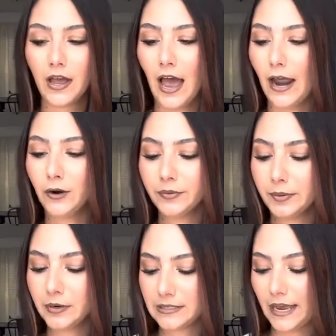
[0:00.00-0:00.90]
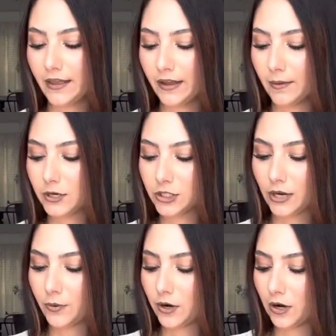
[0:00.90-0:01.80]
I don't remember exactly how much they
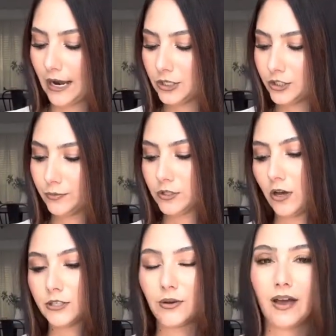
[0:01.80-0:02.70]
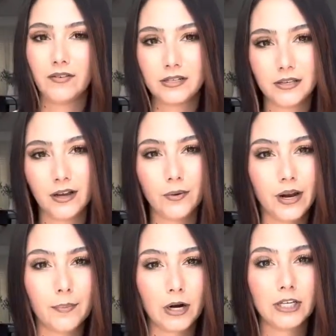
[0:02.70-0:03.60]
were. H&M was also having a sale when
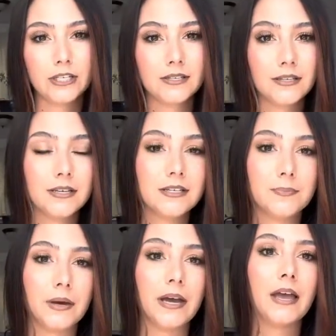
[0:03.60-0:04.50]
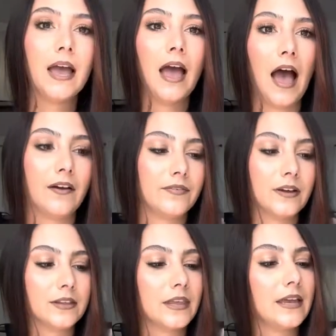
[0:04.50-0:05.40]
I purchased these, but I feel
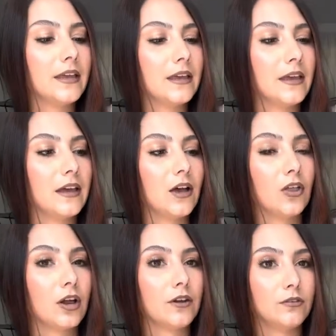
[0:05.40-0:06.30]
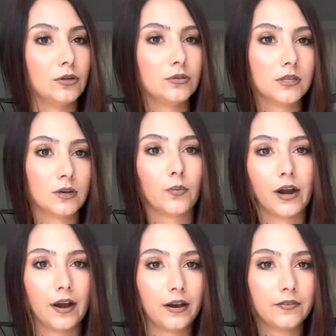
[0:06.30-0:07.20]
like they can get a lot of use and
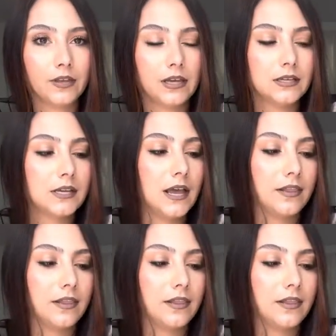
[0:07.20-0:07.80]
wear out of these.